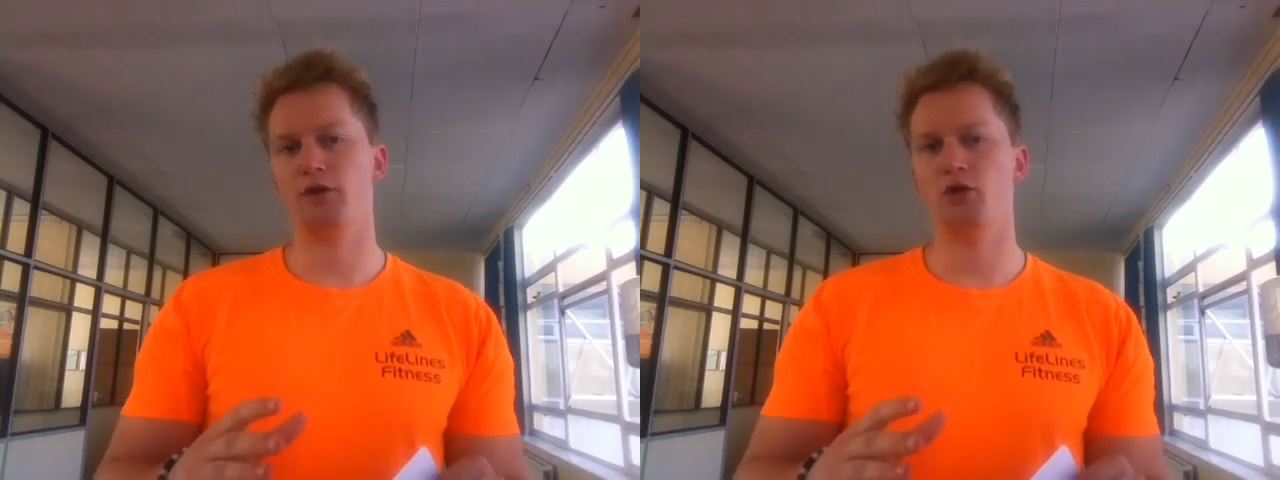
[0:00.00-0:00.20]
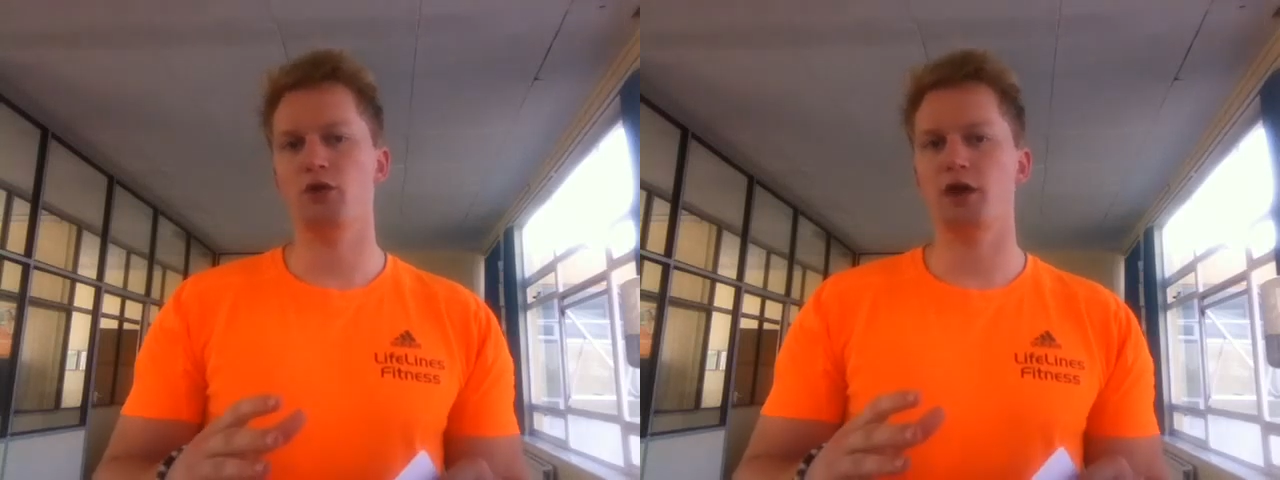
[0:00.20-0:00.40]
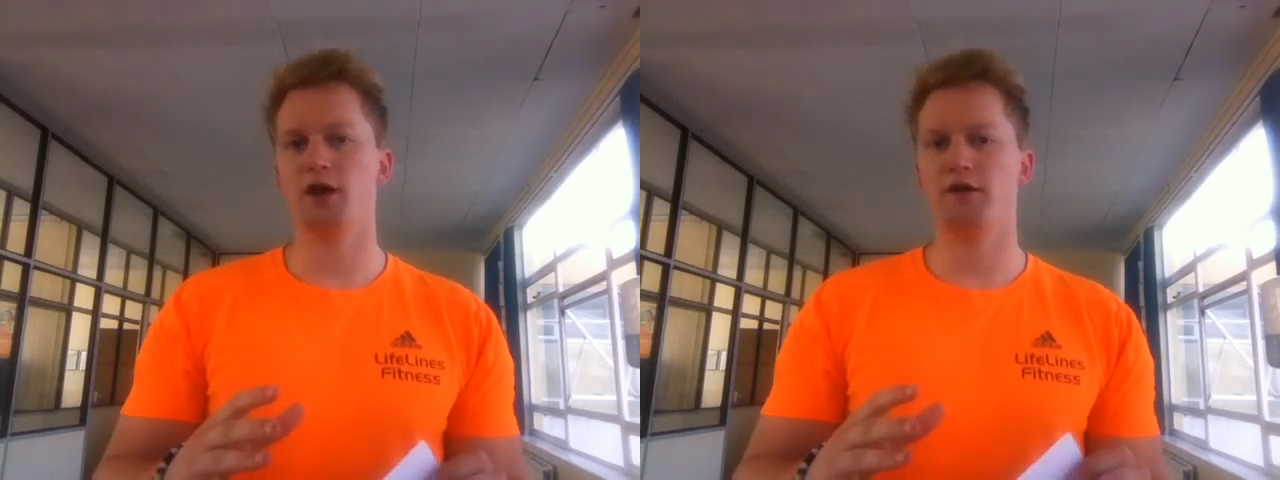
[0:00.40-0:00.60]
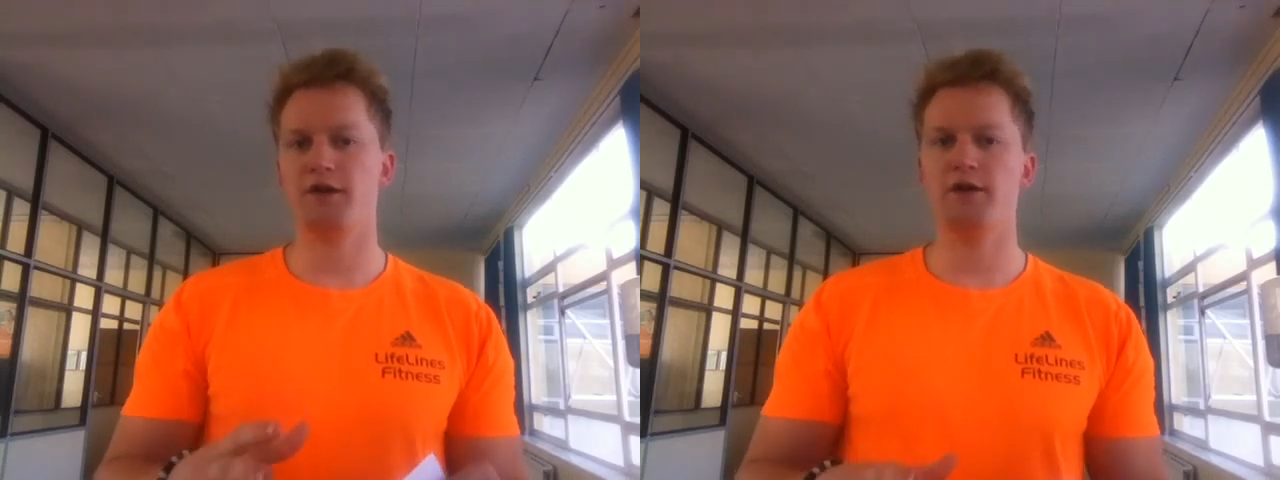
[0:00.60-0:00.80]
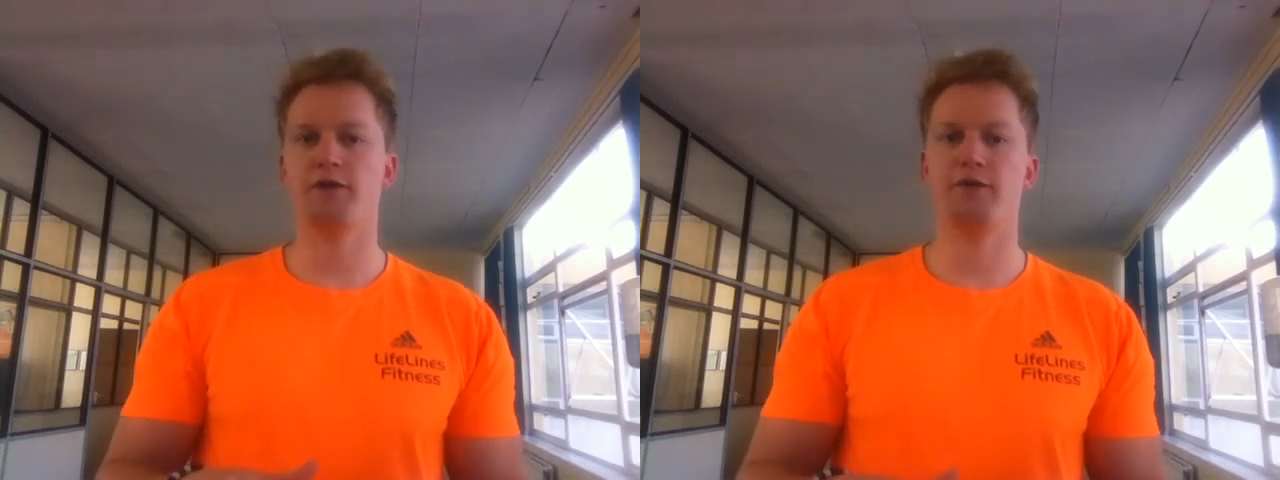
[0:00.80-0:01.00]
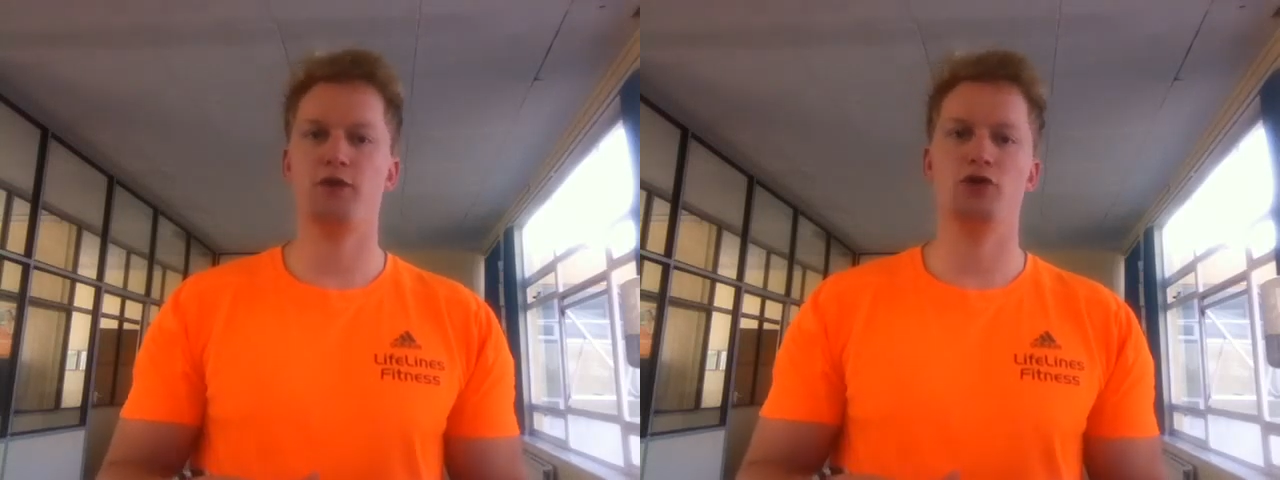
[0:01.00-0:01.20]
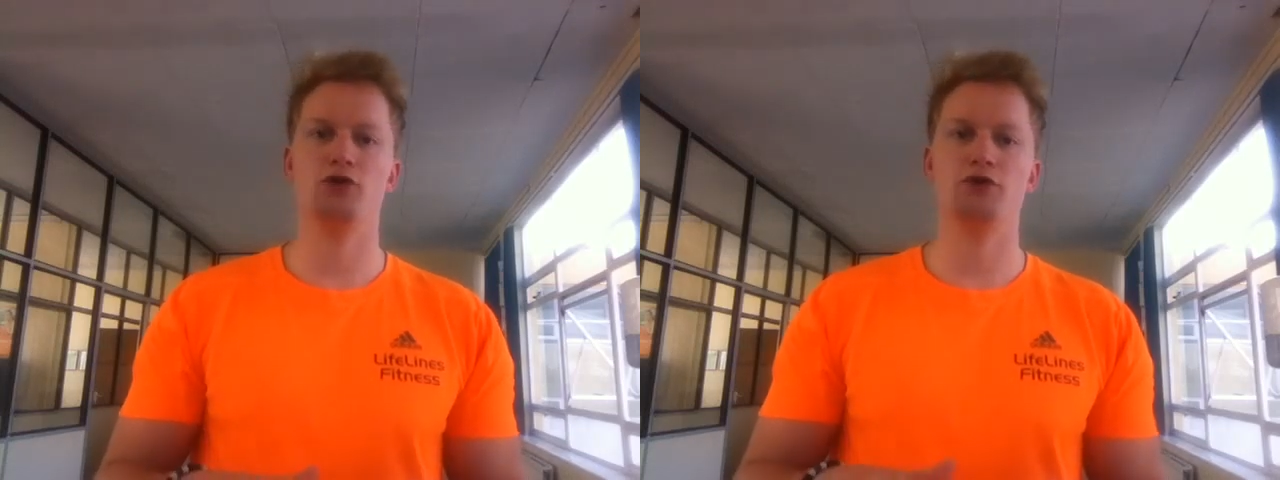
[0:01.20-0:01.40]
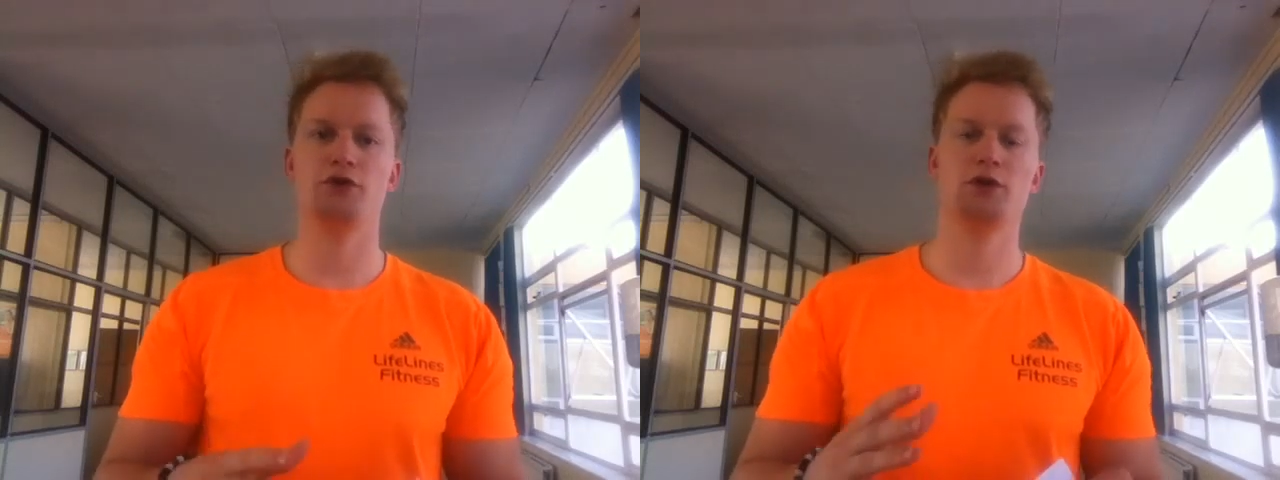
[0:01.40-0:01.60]
all your favourite
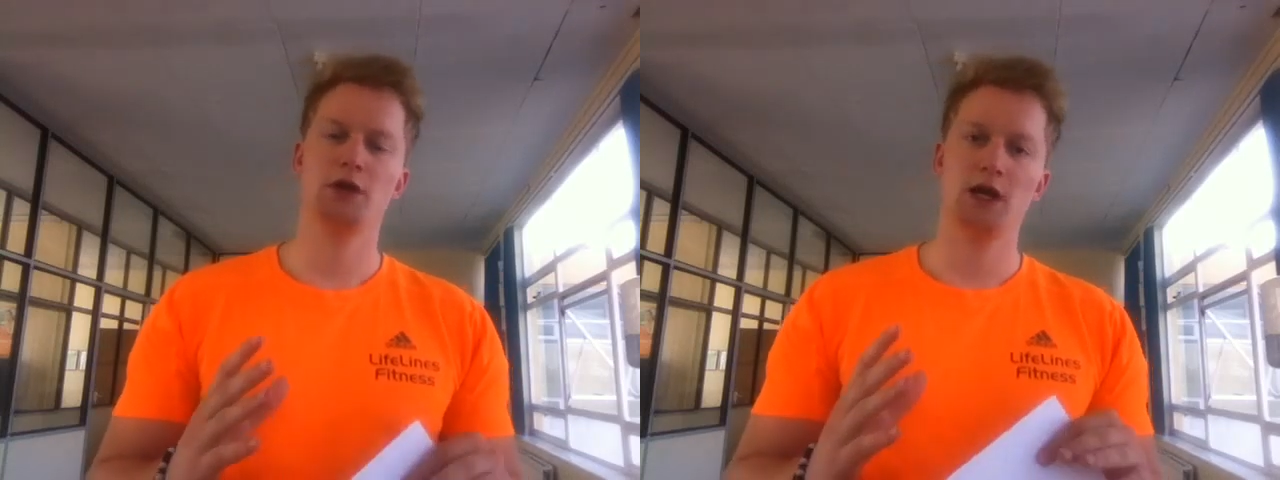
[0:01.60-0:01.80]
foods.